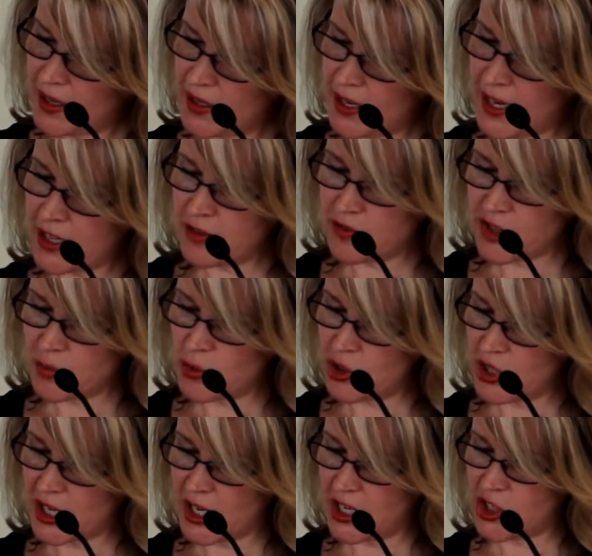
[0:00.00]
Lack of
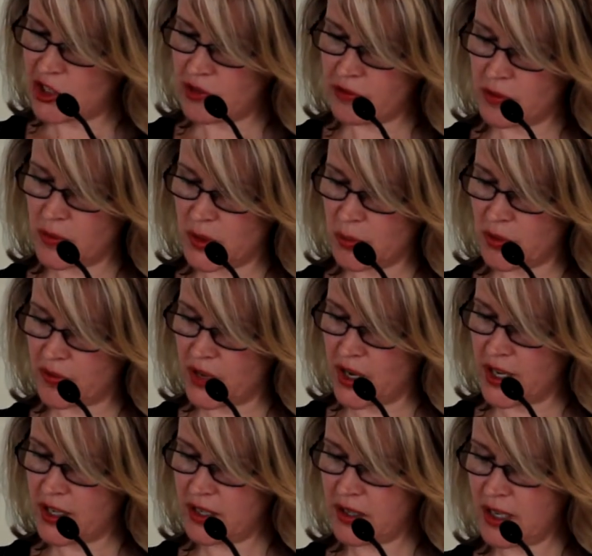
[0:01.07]
communication from the
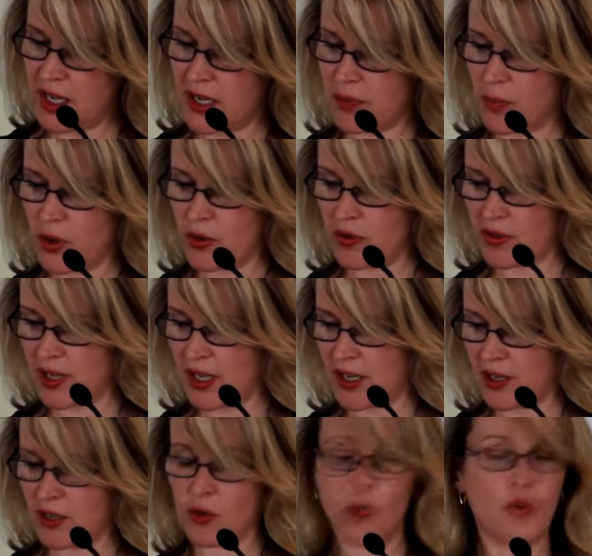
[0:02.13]
provider at both
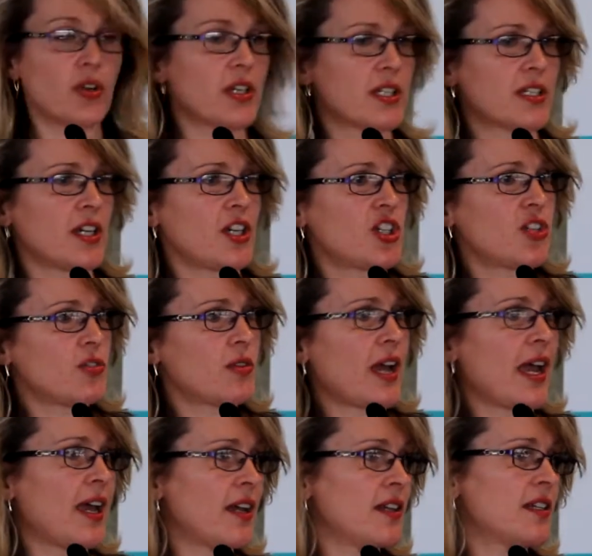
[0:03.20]
an organisational
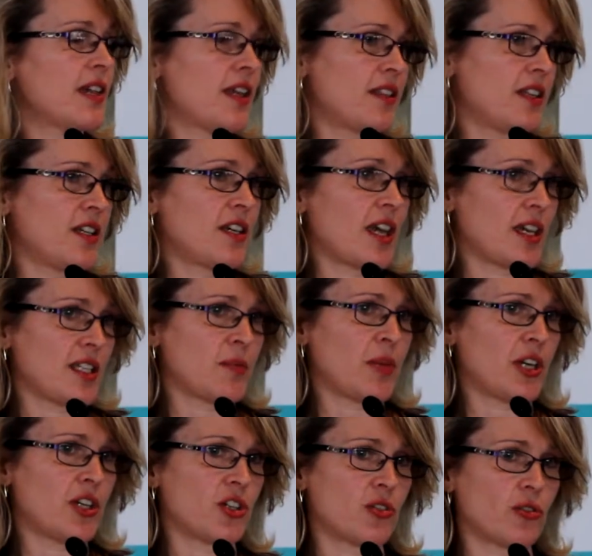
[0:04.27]
and at the case
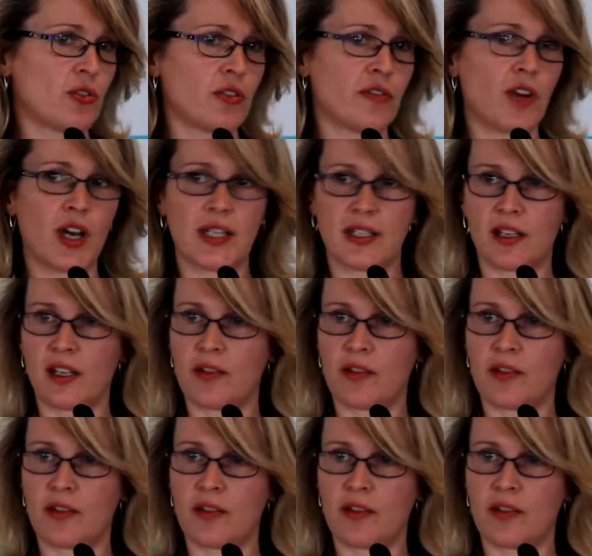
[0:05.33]
manager or advisor